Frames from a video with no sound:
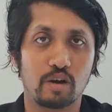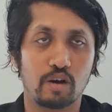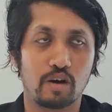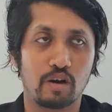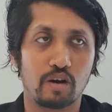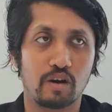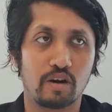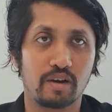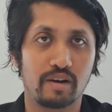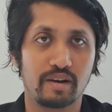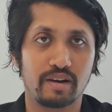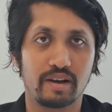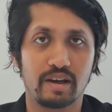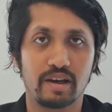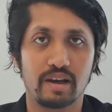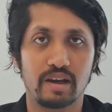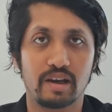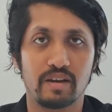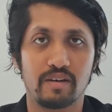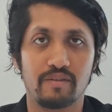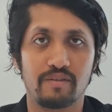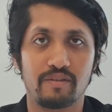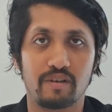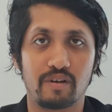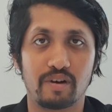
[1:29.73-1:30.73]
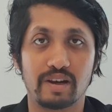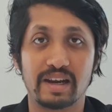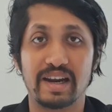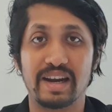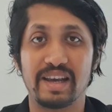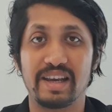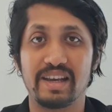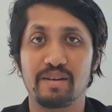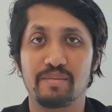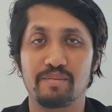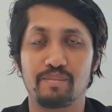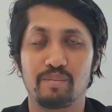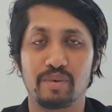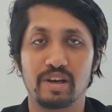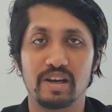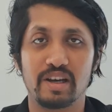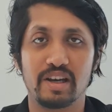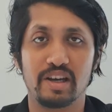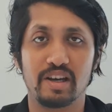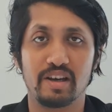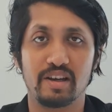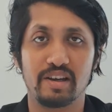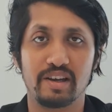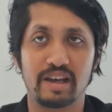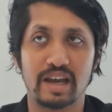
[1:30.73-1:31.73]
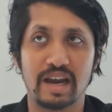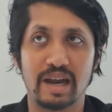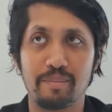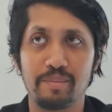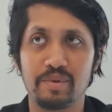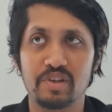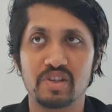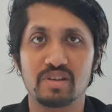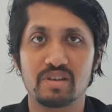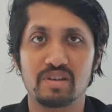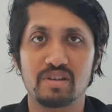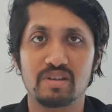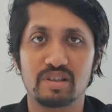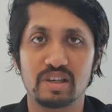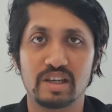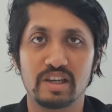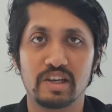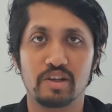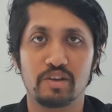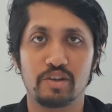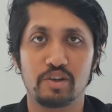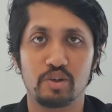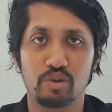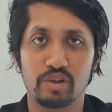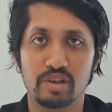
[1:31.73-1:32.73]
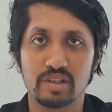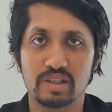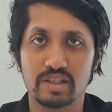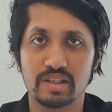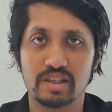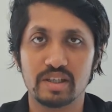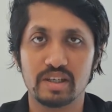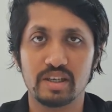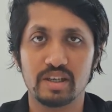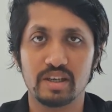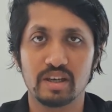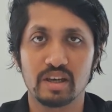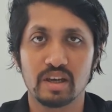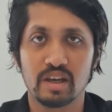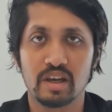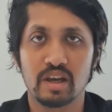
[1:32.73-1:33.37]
on for getting admissions in a university?